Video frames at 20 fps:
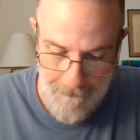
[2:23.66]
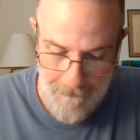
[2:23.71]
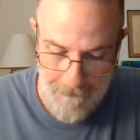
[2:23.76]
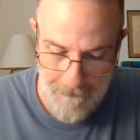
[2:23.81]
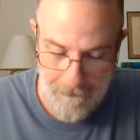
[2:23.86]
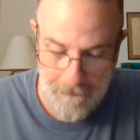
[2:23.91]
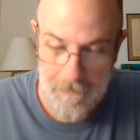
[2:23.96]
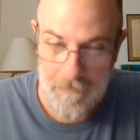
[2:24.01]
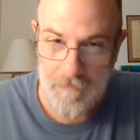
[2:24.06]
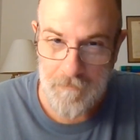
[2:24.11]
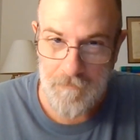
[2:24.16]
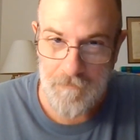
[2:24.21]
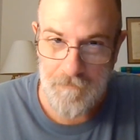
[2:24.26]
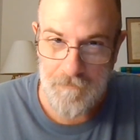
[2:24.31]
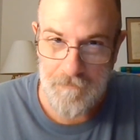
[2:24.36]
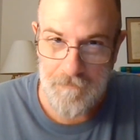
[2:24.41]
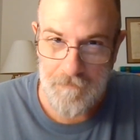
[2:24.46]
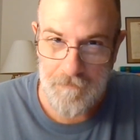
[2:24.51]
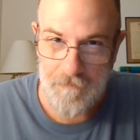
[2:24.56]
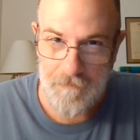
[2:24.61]

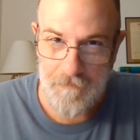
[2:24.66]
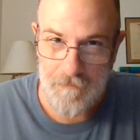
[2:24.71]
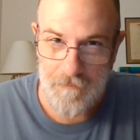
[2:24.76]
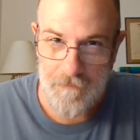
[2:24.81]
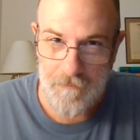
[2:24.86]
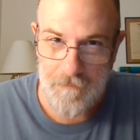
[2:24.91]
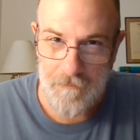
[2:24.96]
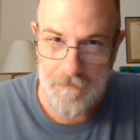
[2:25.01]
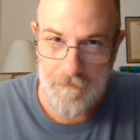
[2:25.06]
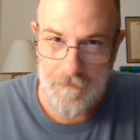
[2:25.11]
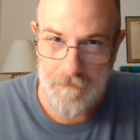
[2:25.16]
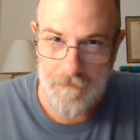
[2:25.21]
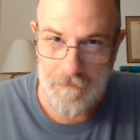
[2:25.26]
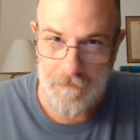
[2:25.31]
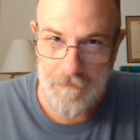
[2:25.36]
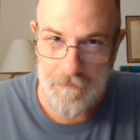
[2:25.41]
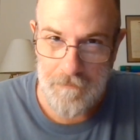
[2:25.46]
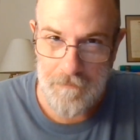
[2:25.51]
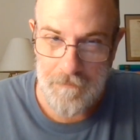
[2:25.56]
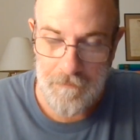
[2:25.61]

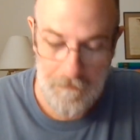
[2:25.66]
No one is speaking in this clip.